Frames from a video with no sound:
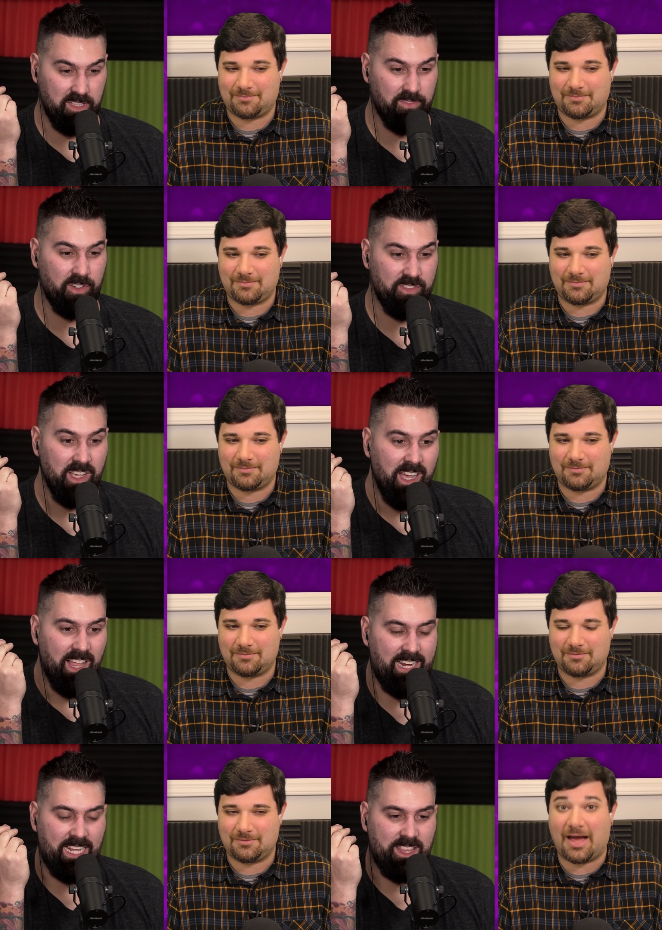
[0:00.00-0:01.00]
Speaker 1: Multiverse.
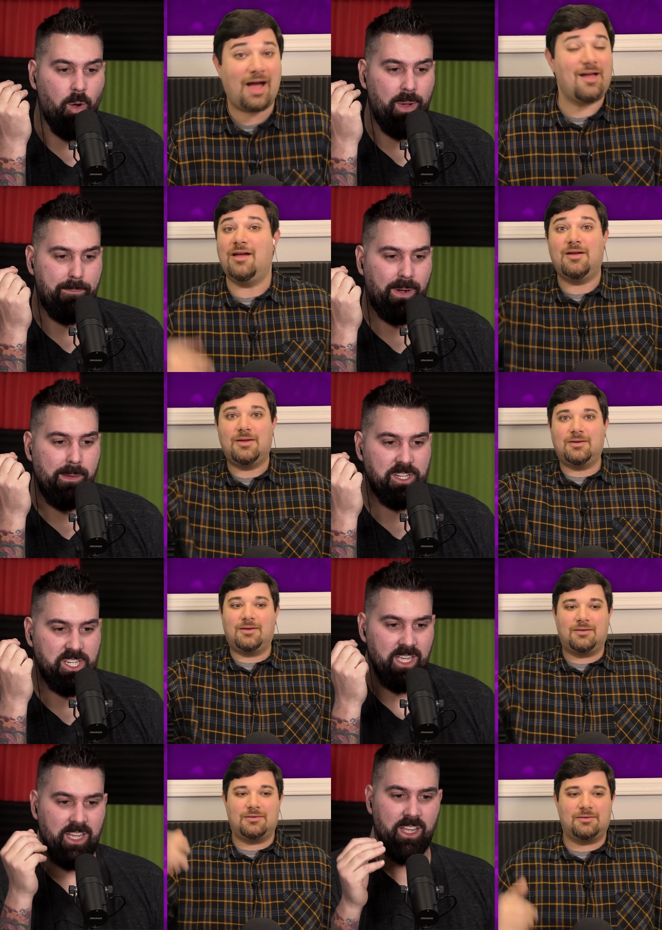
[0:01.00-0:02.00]
Like, I thought we pretty
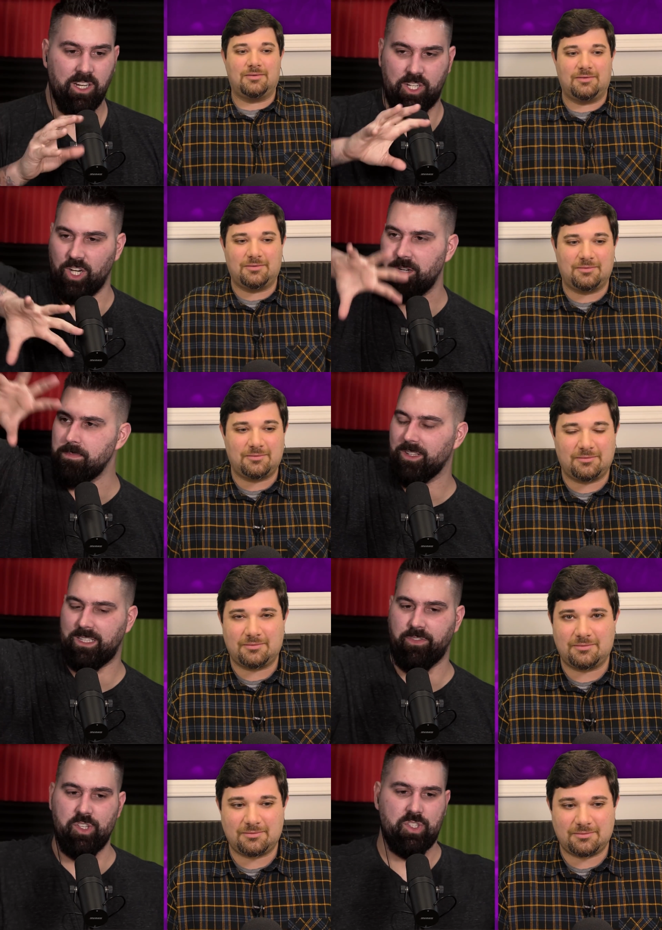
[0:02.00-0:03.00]
much... Good
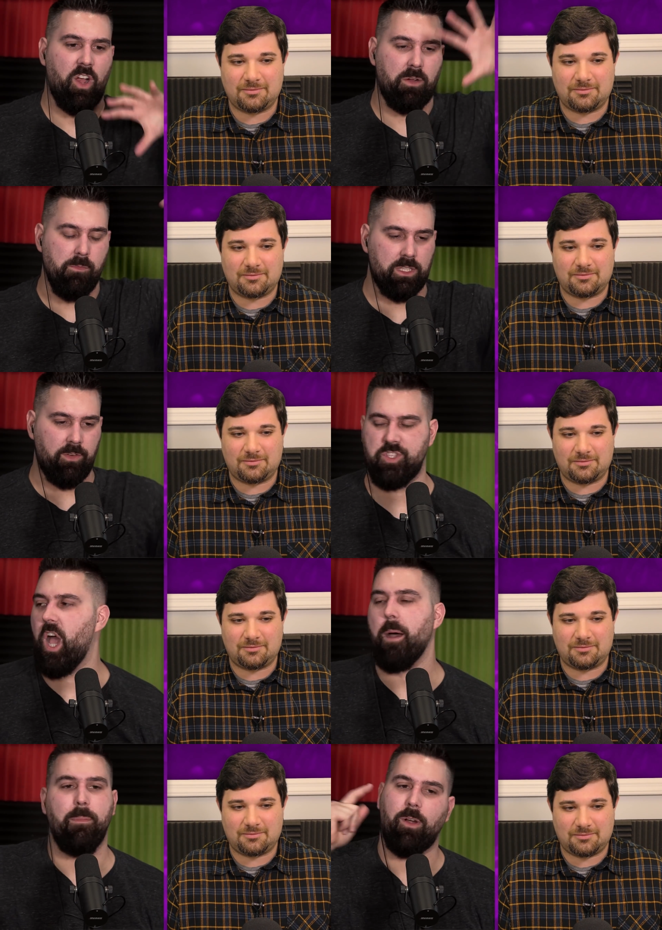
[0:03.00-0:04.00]
multiverse, dark multiverse.
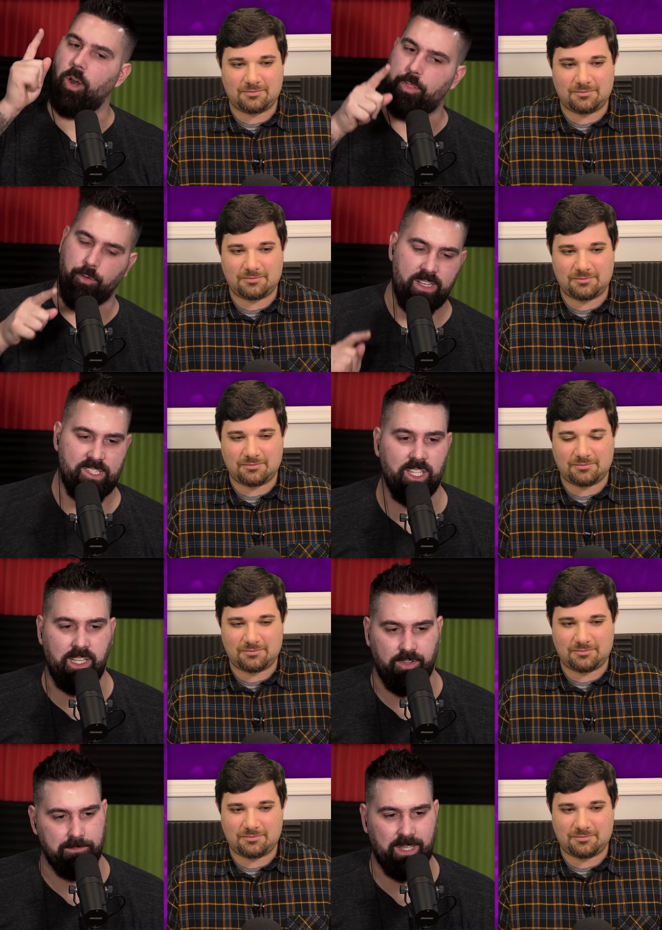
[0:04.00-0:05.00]
Nope, Earth 3 still
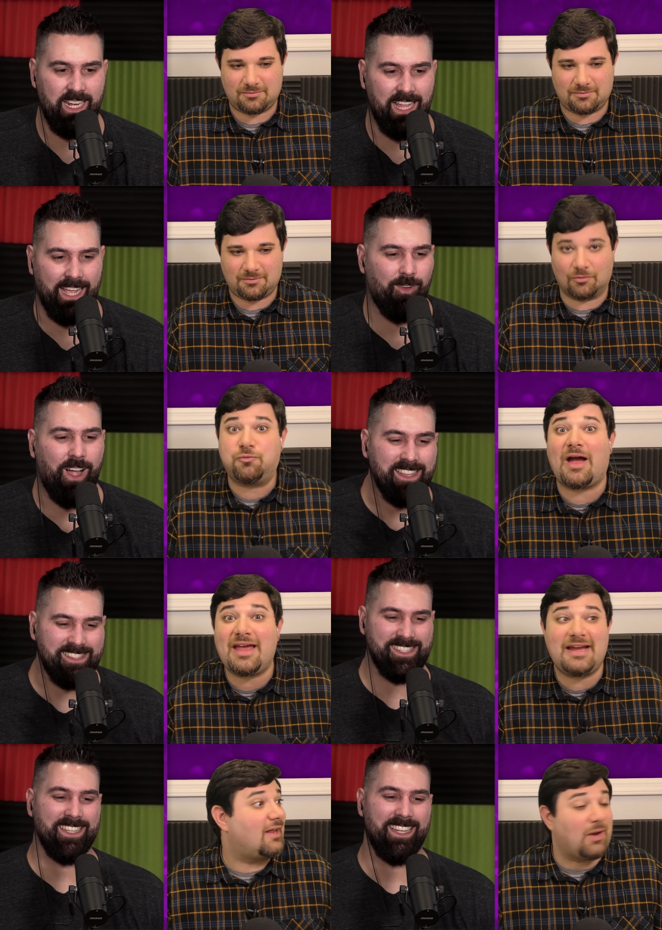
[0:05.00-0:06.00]
evil. Like,
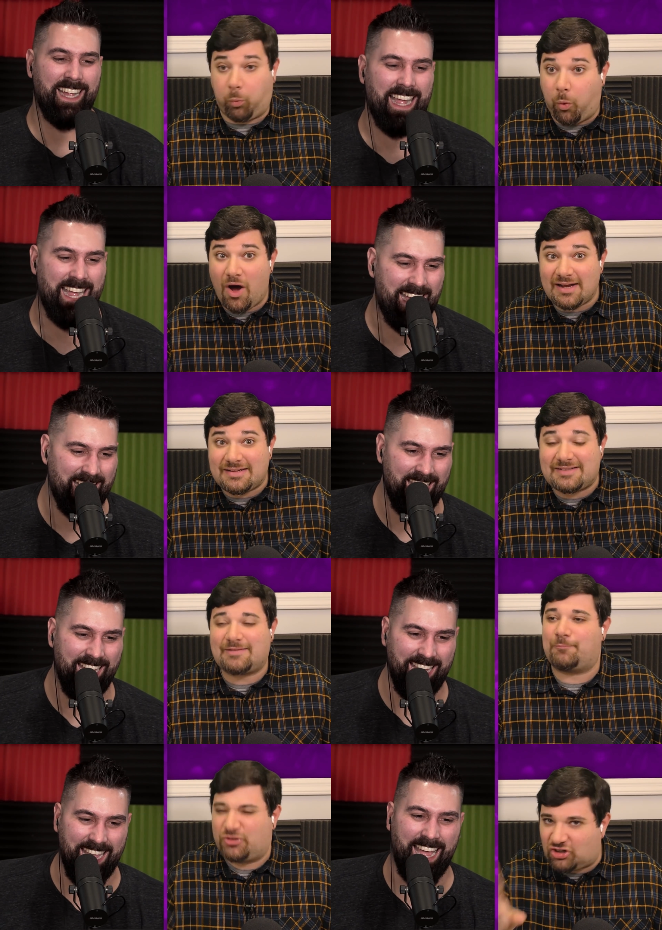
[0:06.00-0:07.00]
Speaker 2: right? Like,
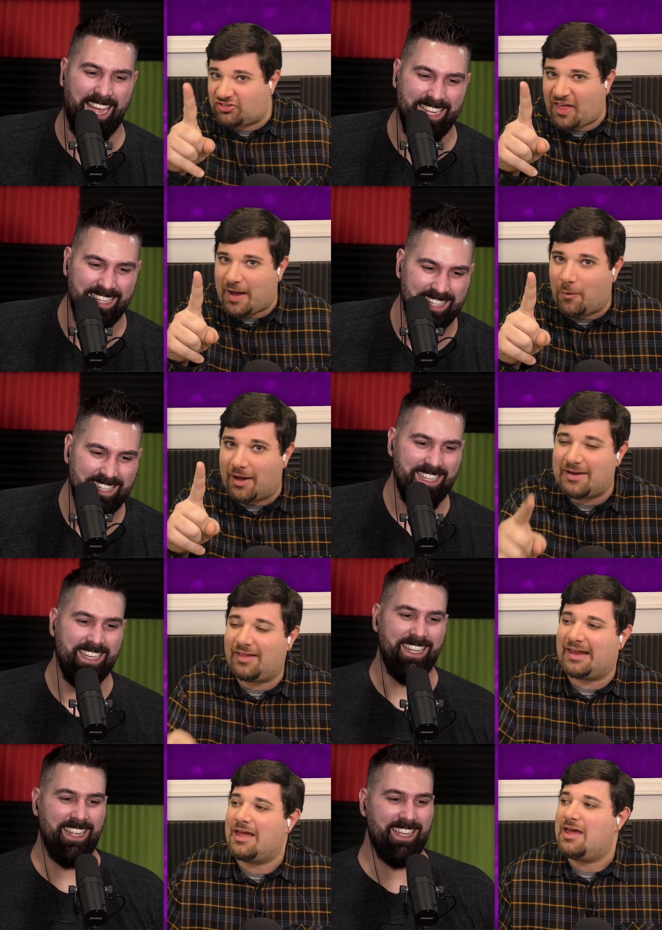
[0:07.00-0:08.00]
what? But just that one.
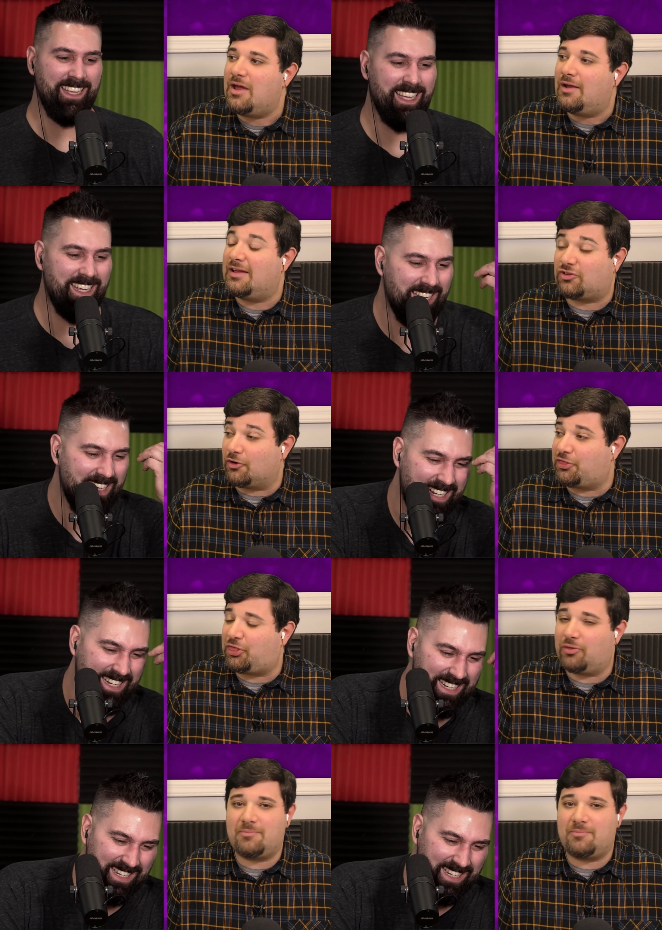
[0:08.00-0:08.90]
Like, is Earth?